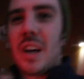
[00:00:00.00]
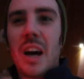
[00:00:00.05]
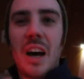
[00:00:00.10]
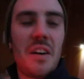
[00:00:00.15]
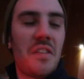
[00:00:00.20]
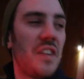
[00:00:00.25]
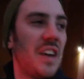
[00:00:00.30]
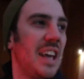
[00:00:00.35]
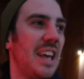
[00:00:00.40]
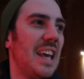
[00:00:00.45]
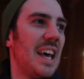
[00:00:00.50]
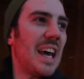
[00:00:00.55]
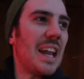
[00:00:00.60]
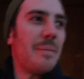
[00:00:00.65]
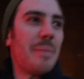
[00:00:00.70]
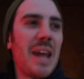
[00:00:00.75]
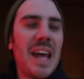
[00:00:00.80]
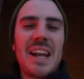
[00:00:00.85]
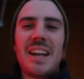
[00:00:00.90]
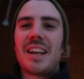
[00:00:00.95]
off, and
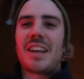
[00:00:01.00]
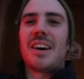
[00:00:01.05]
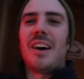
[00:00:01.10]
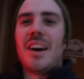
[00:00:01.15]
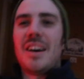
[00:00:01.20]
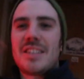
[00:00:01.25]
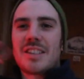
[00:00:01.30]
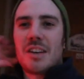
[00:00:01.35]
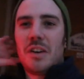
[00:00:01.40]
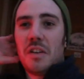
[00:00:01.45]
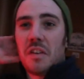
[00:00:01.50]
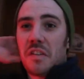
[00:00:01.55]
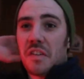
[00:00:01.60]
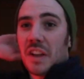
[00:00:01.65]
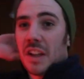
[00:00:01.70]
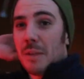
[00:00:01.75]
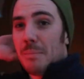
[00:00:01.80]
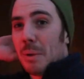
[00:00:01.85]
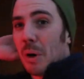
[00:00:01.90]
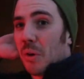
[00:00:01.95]
I'm gonna head to Costco,
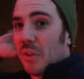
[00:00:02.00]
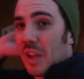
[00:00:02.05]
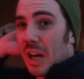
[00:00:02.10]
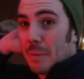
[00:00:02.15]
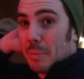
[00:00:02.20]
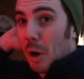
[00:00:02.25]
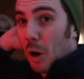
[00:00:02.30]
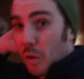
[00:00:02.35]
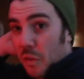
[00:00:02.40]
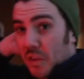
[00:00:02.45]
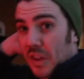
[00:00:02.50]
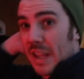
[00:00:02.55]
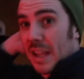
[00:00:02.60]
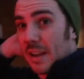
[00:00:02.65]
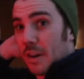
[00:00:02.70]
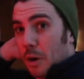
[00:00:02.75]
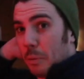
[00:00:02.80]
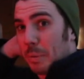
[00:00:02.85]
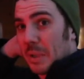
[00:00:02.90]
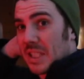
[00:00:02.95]
fill them both up. Hopefully
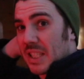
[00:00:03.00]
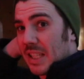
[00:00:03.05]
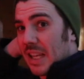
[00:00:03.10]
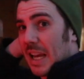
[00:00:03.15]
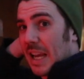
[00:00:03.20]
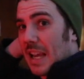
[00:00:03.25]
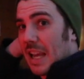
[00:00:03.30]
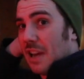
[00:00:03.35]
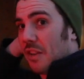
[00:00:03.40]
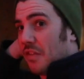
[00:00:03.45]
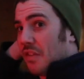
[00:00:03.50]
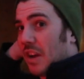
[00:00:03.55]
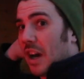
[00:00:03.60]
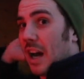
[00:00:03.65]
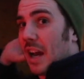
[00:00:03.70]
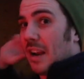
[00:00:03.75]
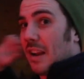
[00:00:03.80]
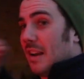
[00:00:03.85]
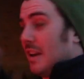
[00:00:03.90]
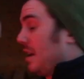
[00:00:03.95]
they're open tonight. If
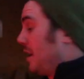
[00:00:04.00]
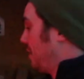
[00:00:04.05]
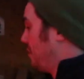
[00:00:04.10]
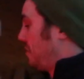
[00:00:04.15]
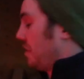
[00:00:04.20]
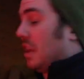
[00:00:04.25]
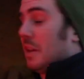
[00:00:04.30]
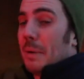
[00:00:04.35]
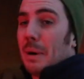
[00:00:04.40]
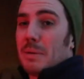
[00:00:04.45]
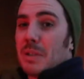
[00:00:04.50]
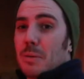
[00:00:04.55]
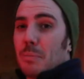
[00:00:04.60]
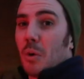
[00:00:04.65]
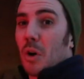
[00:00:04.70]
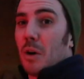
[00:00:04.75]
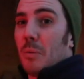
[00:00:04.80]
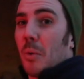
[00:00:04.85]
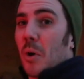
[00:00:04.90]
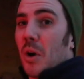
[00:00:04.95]
not, fill them up tomorrow